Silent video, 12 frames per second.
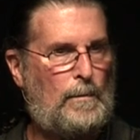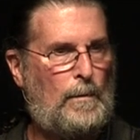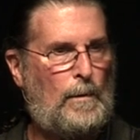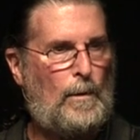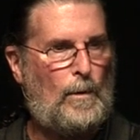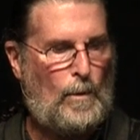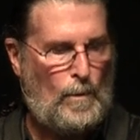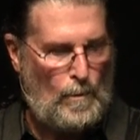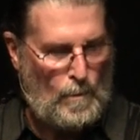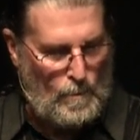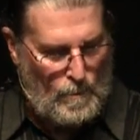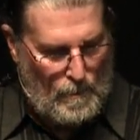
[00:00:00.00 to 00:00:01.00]

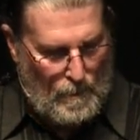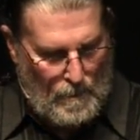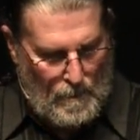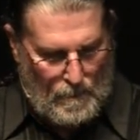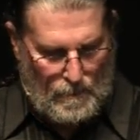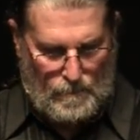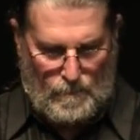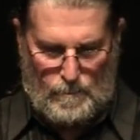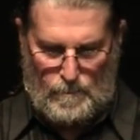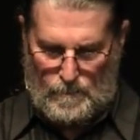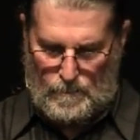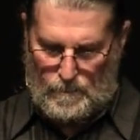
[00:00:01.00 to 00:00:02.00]

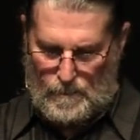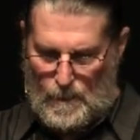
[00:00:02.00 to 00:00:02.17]
(no one is talking)